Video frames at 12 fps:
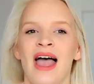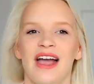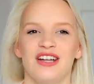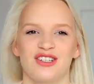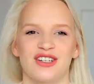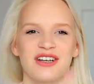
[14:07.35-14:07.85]

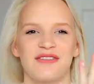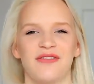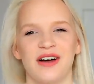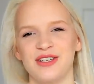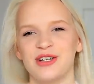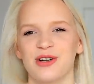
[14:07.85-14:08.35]
it's just like
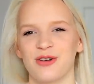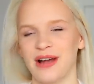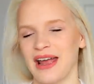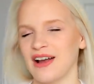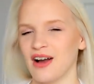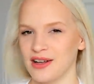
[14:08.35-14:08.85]
fun to
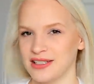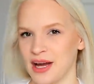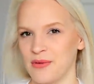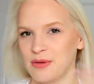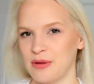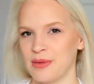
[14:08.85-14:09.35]
create
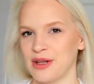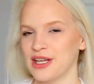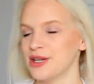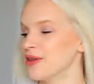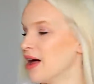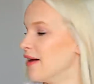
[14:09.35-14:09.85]
content with people that
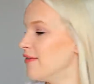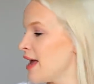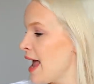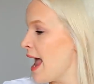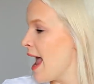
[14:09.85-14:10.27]
you love.